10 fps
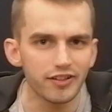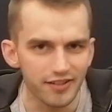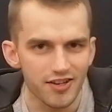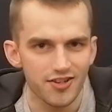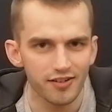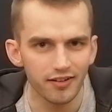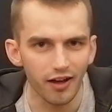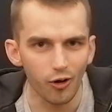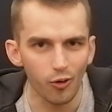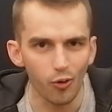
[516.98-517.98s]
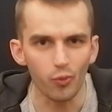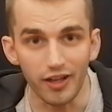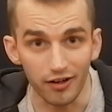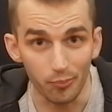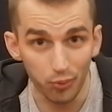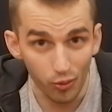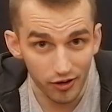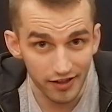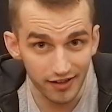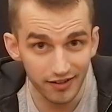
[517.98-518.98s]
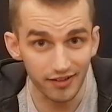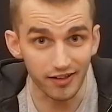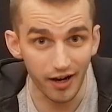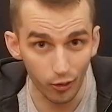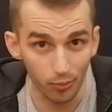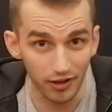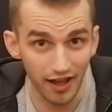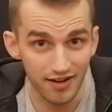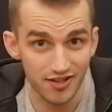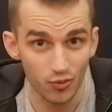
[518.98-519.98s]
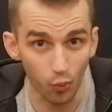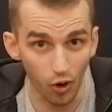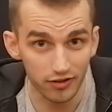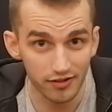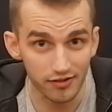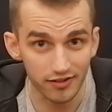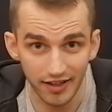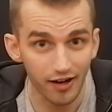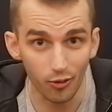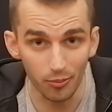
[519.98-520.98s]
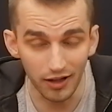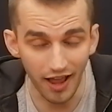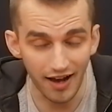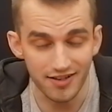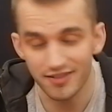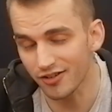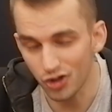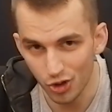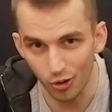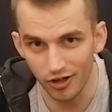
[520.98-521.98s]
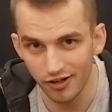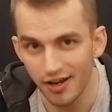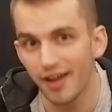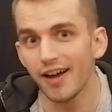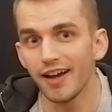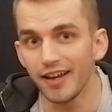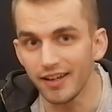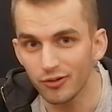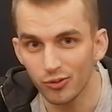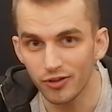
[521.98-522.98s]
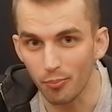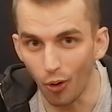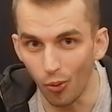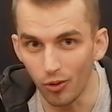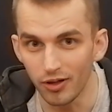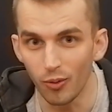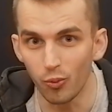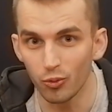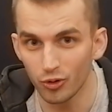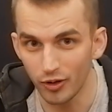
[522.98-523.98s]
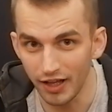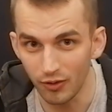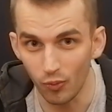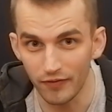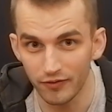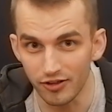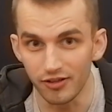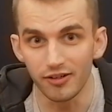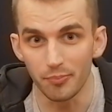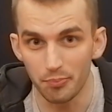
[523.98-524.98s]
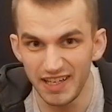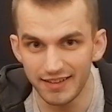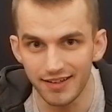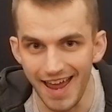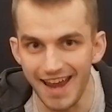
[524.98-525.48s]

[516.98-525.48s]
pretty decent now. We're gonna pour in the caramelized water, the caramelized sugar into the bowl together with the beaten